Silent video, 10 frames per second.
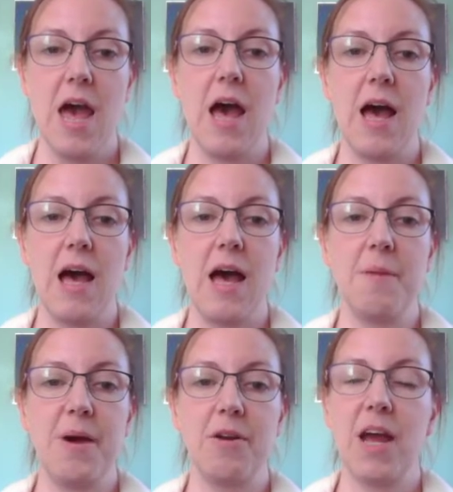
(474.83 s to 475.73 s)

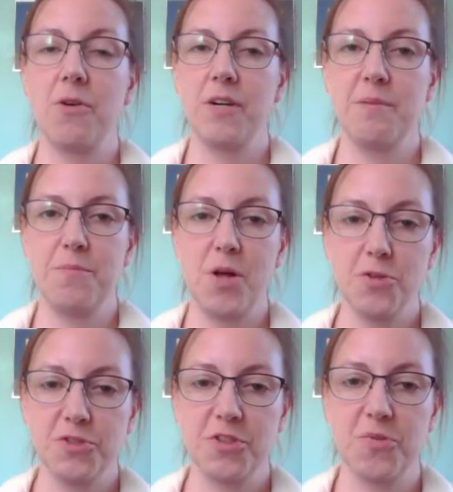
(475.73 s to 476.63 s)
about how her
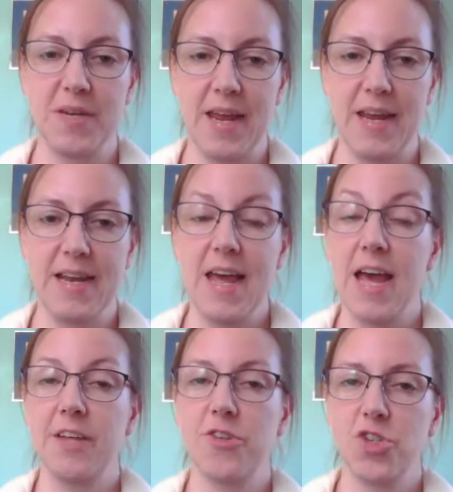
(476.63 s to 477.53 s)
impulse to create
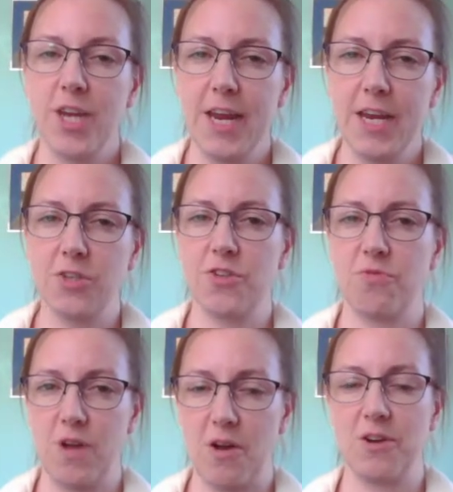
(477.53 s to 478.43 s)
has changed
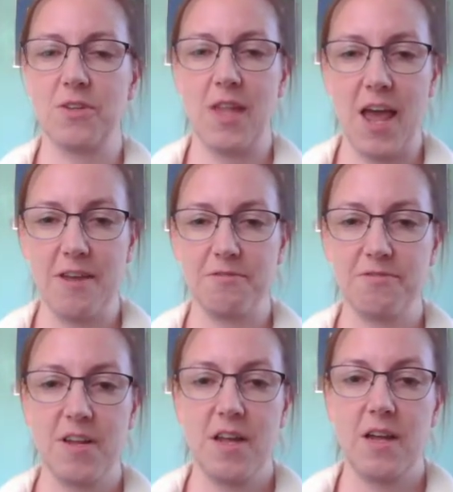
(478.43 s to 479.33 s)
throughout her
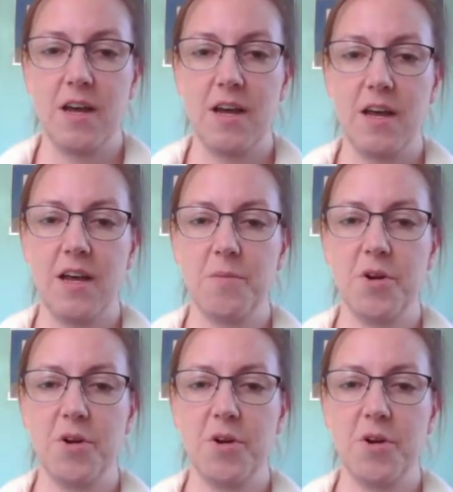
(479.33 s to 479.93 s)
life. Her